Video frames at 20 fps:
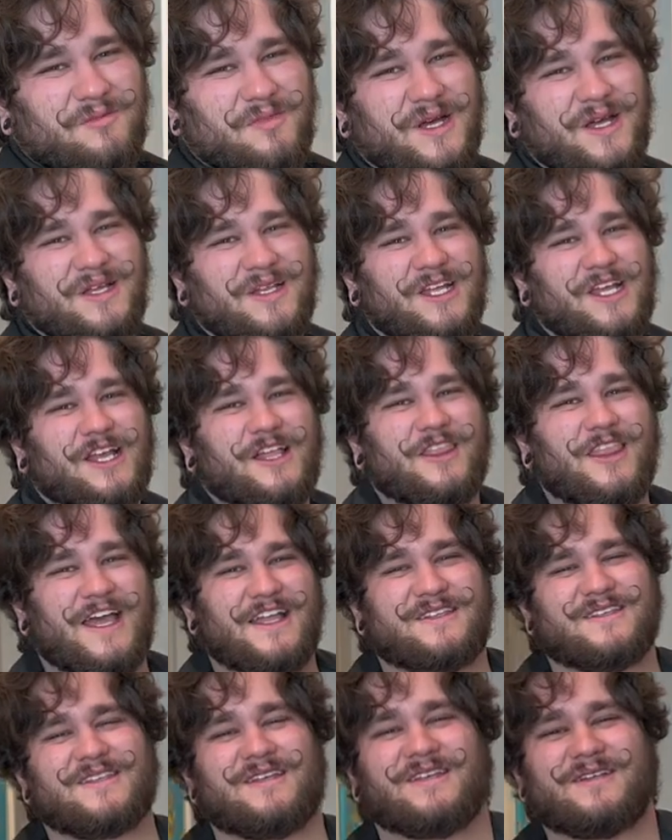But
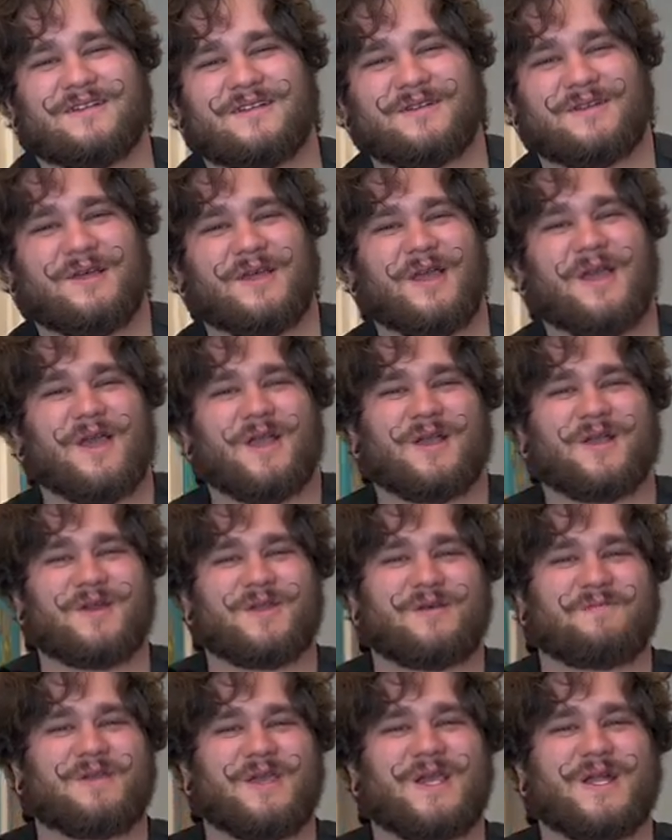that's
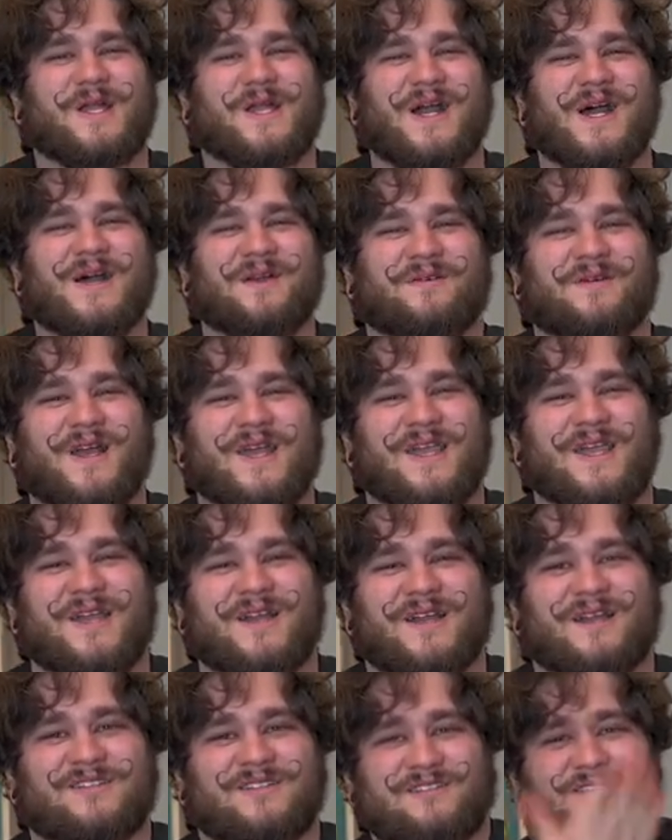gonna be a cut right
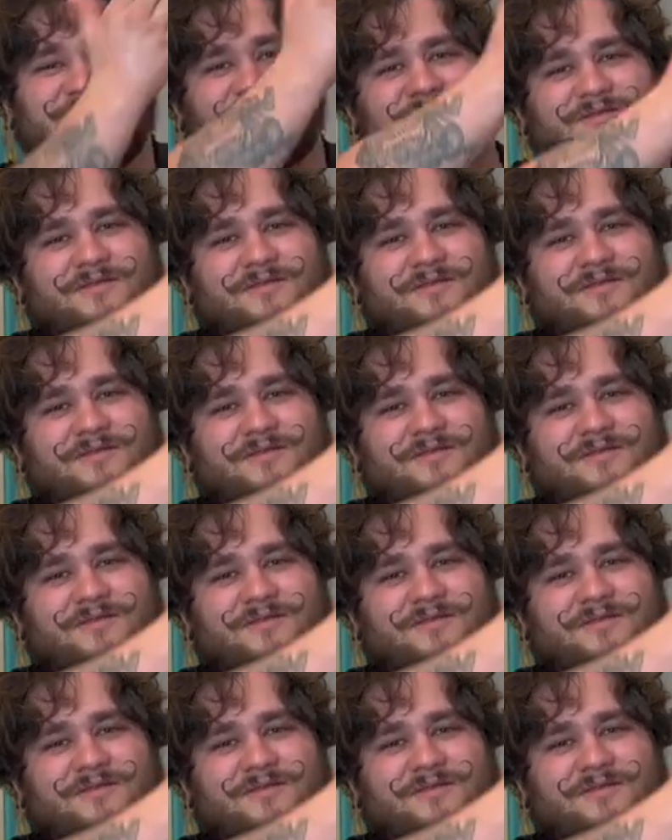here.